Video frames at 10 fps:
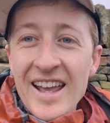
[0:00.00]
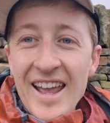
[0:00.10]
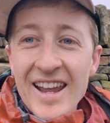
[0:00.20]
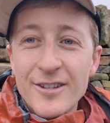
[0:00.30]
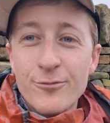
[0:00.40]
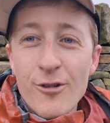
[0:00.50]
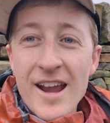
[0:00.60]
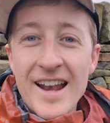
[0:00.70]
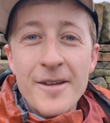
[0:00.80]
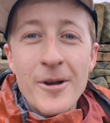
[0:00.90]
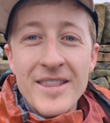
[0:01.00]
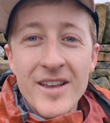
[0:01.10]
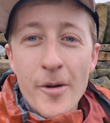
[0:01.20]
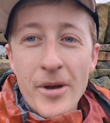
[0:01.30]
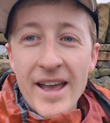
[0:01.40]
It's really windy
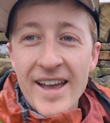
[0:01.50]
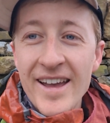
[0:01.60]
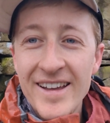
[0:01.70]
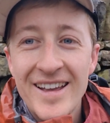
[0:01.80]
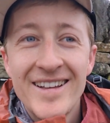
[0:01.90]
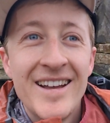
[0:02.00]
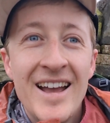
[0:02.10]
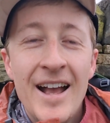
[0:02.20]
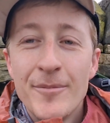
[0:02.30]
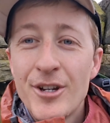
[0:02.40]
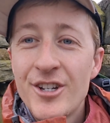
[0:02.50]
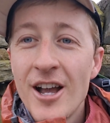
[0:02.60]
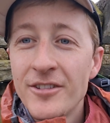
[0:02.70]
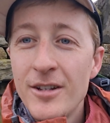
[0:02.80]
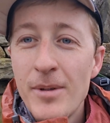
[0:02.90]
up here. Just
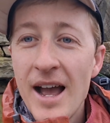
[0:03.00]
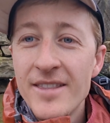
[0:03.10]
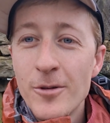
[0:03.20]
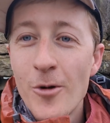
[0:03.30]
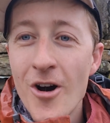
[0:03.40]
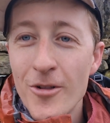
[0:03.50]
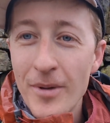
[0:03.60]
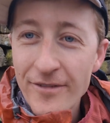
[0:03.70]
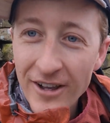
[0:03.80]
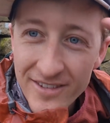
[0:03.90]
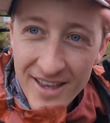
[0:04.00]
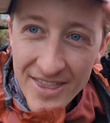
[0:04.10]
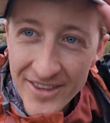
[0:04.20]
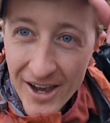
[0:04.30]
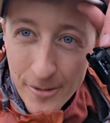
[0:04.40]
sheltered behind the wall, but if I
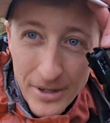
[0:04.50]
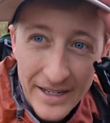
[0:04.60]
stand up,